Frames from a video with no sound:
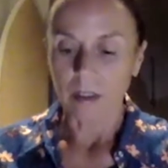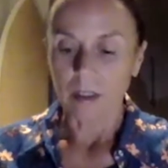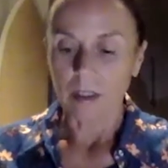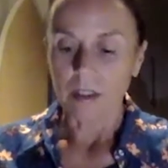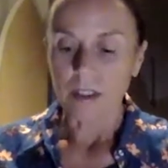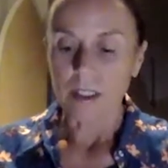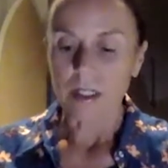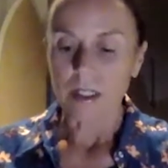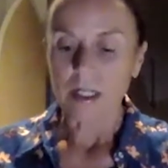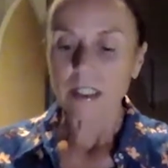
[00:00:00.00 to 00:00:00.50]

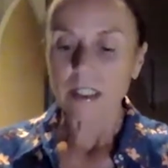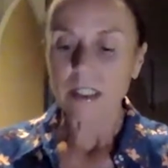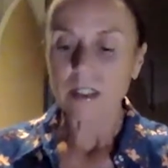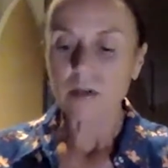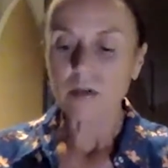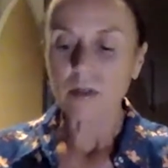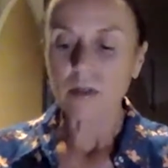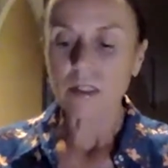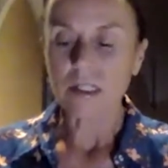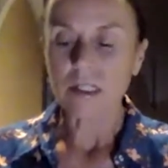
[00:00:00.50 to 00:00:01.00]
So let's
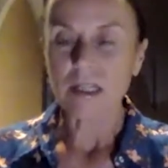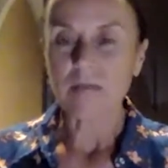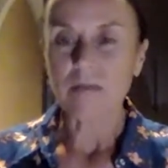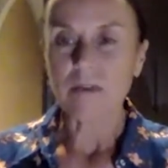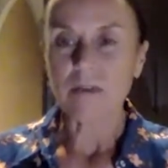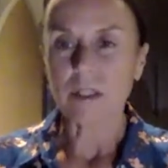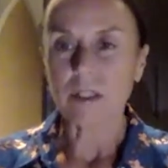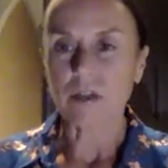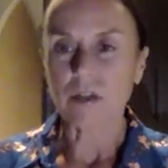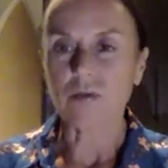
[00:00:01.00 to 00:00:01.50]
look at
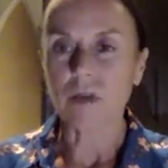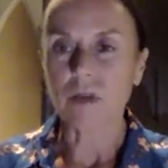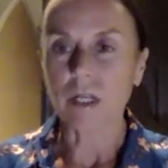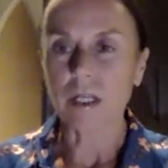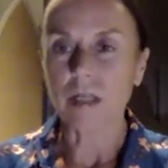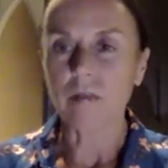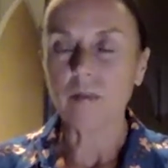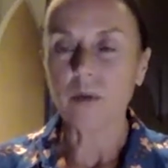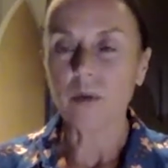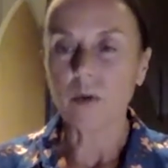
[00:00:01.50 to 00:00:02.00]
something that's
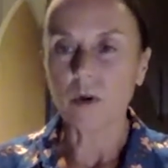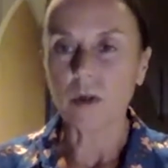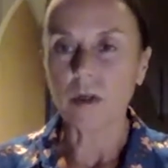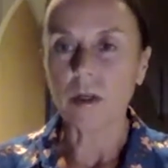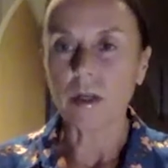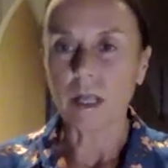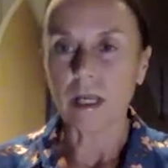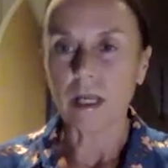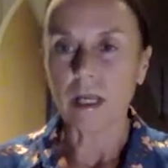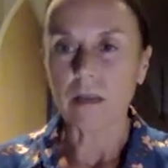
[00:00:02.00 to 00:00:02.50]
really
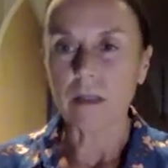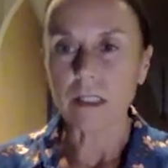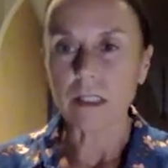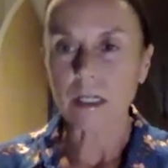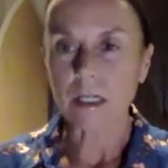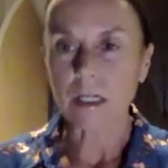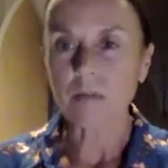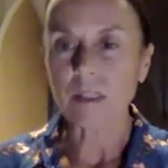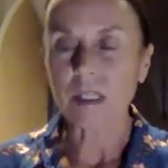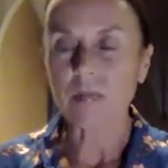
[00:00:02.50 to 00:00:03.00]
important now. This
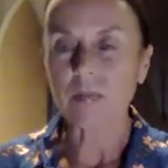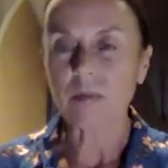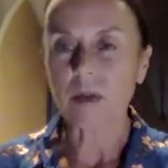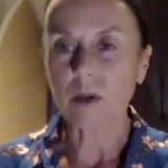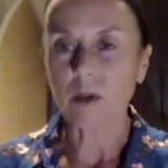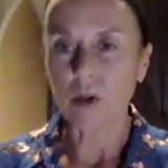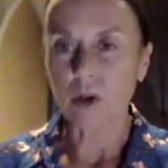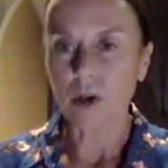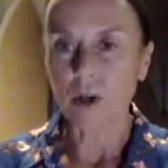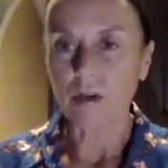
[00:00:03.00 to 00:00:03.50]
comes up a
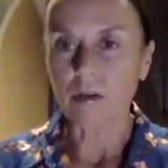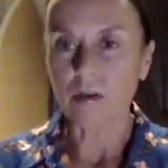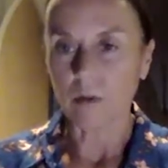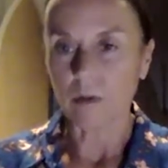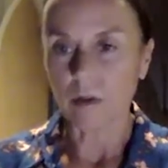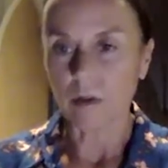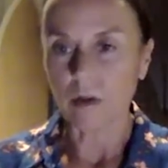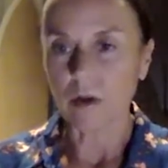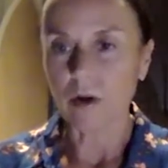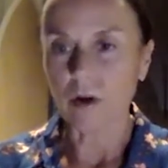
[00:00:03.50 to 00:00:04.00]
lot
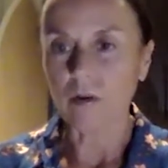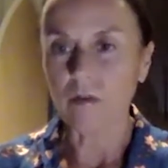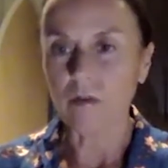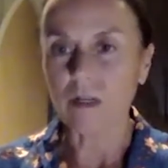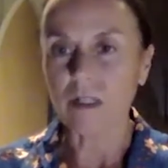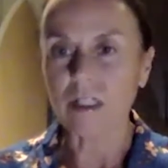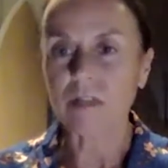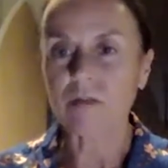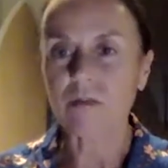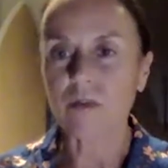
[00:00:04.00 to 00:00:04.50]
with a lot of
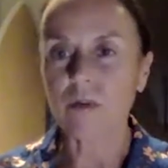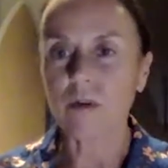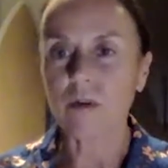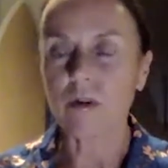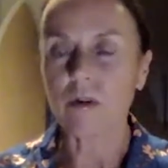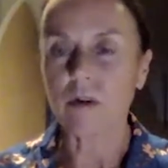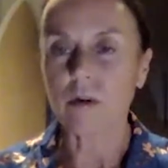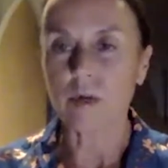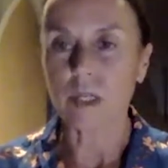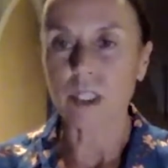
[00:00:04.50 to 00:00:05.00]
us
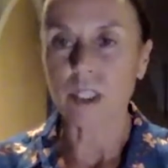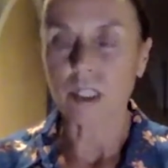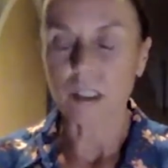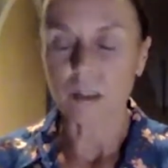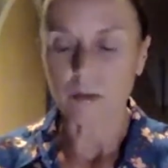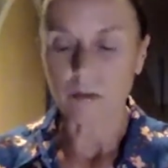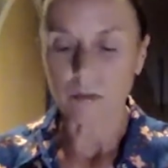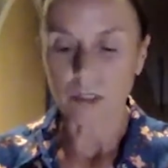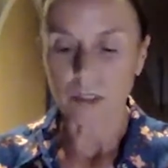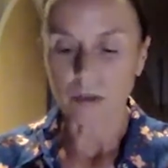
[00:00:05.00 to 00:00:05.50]
for questions
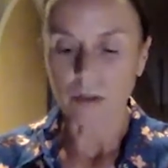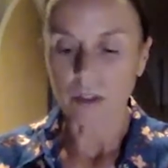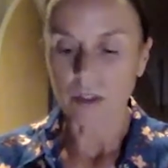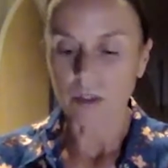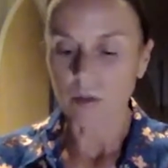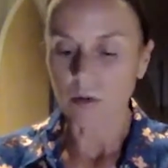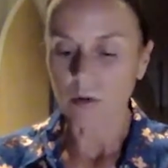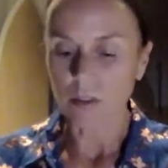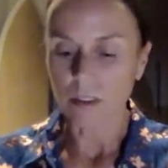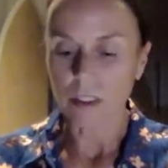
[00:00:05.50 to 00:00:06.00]
from doctors
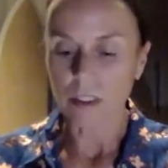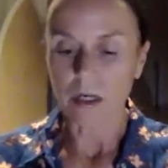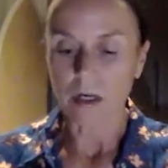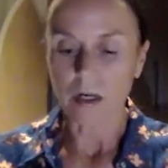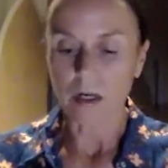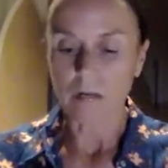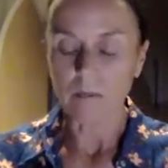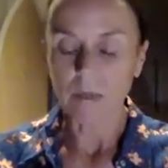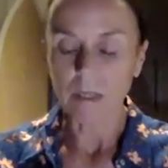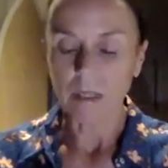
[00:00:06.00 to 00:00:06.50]
all the
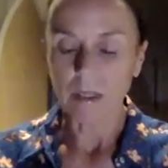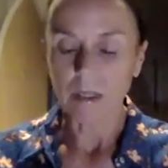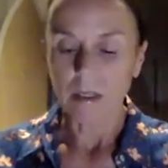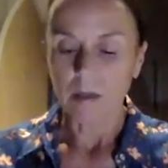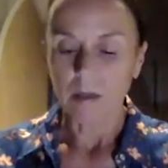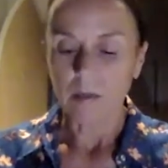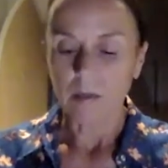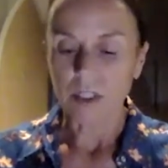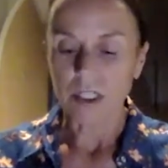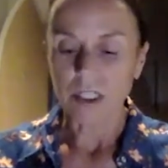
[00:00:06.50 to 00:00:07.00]
time,
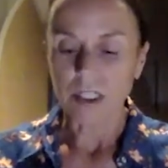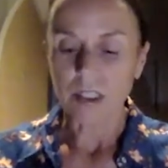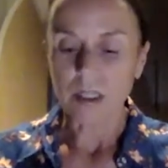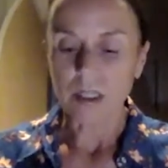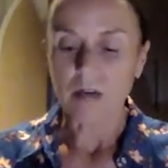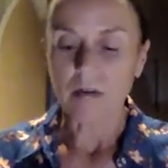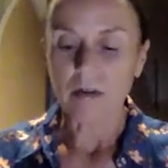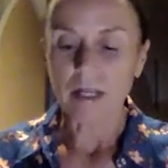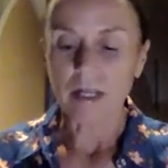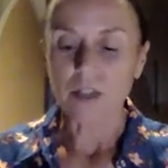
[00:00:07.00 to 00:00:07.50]
which is
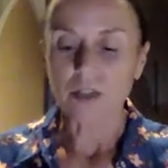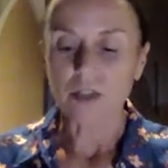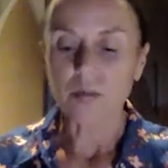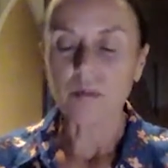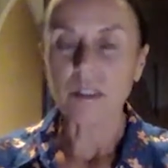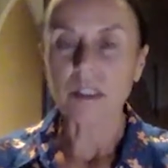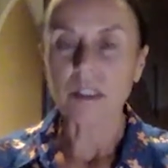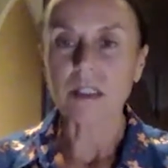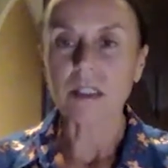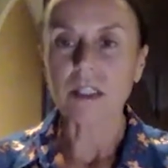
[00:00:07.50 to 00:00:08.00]
around your
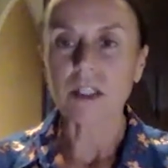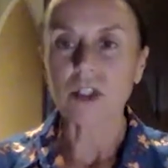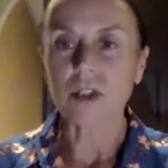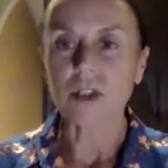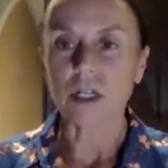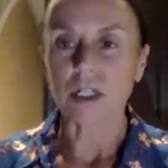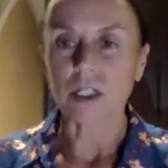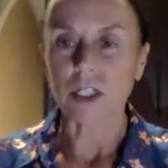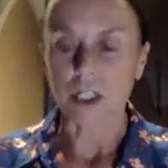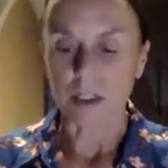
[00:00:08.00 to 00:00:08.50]
business
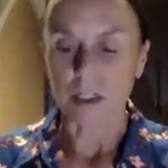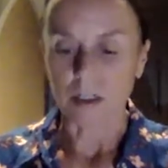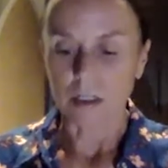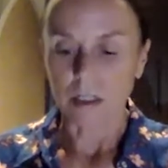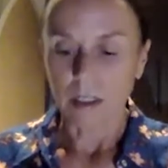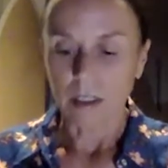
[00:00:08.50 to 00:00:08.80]
structure.